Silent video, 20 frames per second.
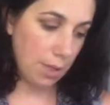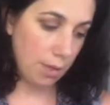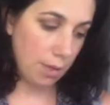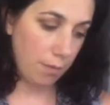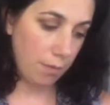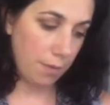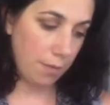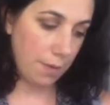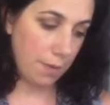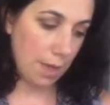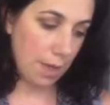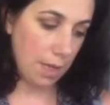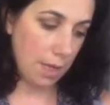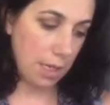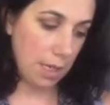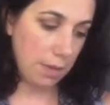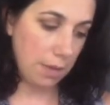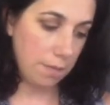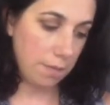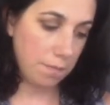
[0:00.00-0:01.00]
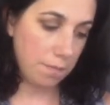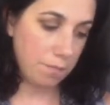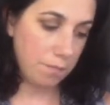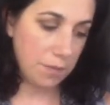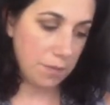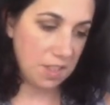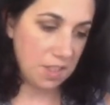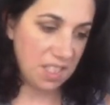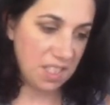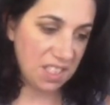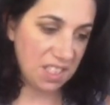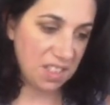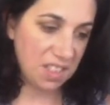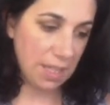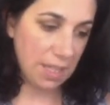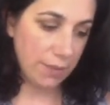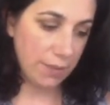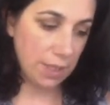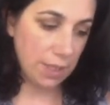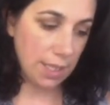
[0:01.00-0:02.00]
About 5, 6,
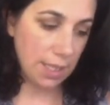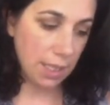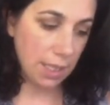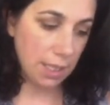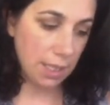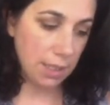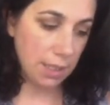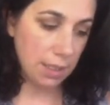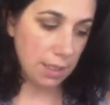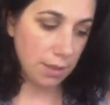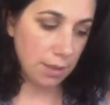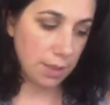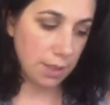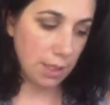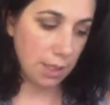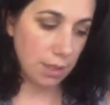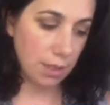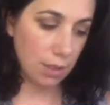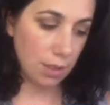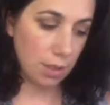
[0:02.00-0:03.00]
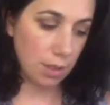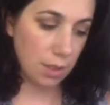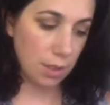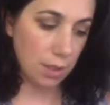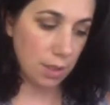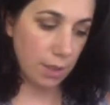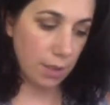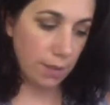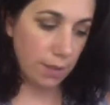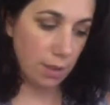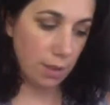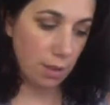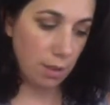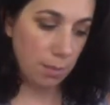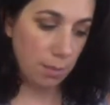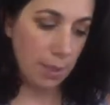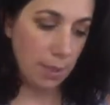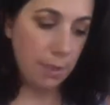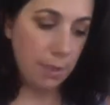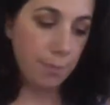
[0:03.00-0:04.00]
7 seconds. You'll see it start to soften a
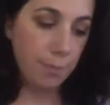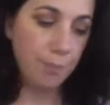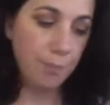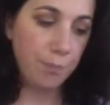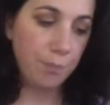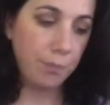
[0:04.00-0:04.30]
little bit.